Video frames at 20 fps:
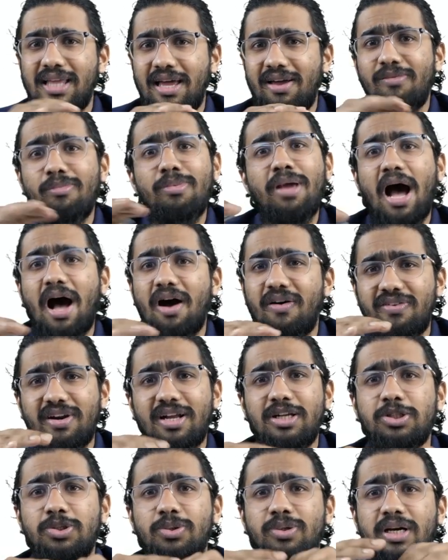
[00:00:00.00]
They will be
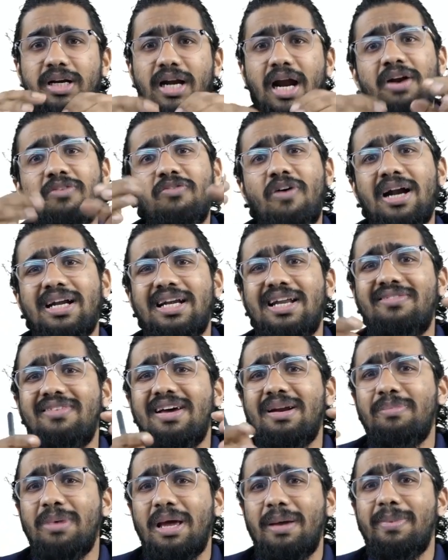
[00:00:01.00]
average student, and
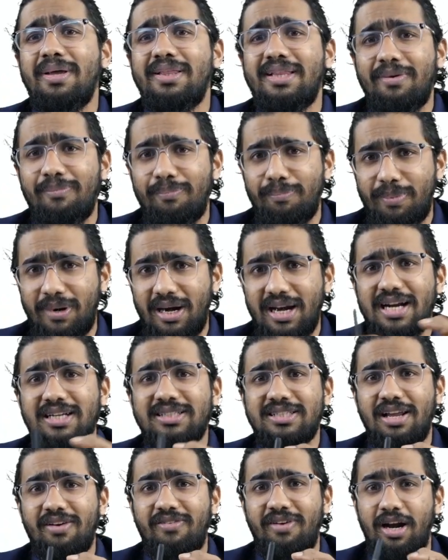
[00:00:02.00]
whatever may be the
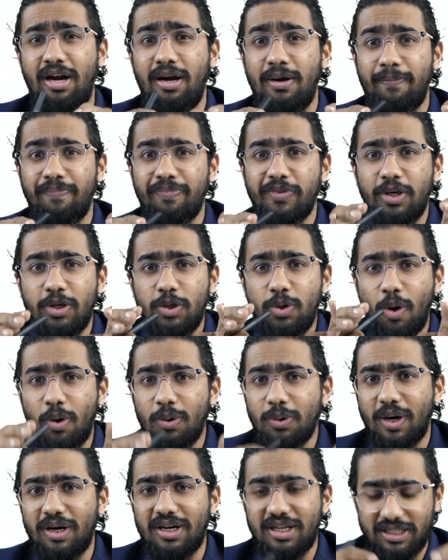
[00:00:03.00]
brilliance level, you
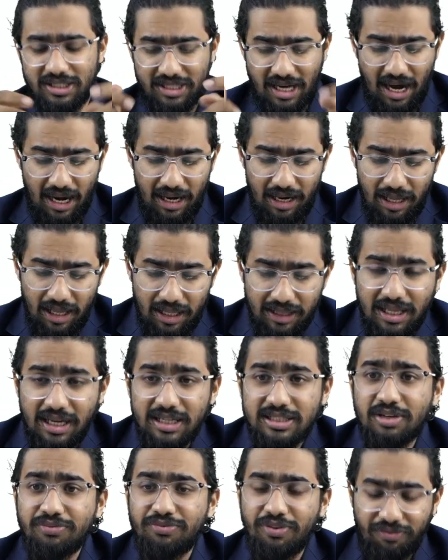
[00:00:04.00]
have to understand there
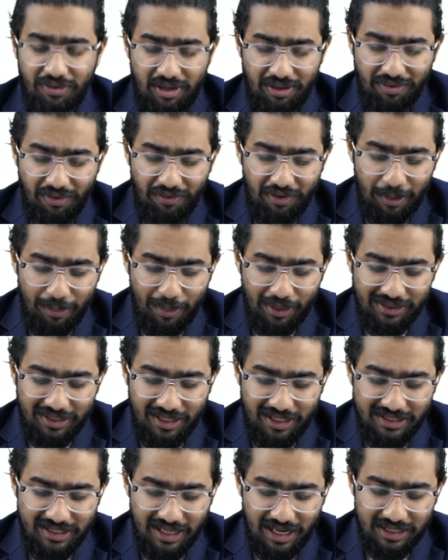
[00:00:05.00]
is a
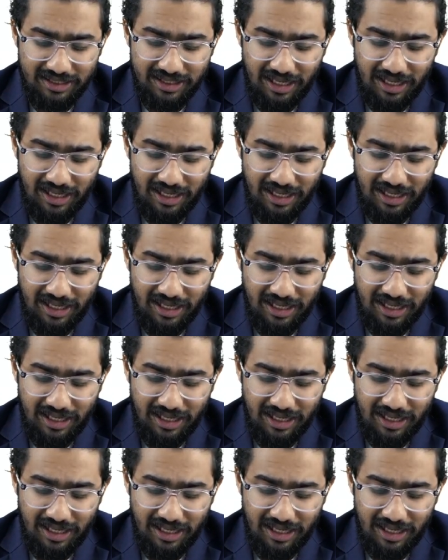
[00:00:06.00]
50% chance.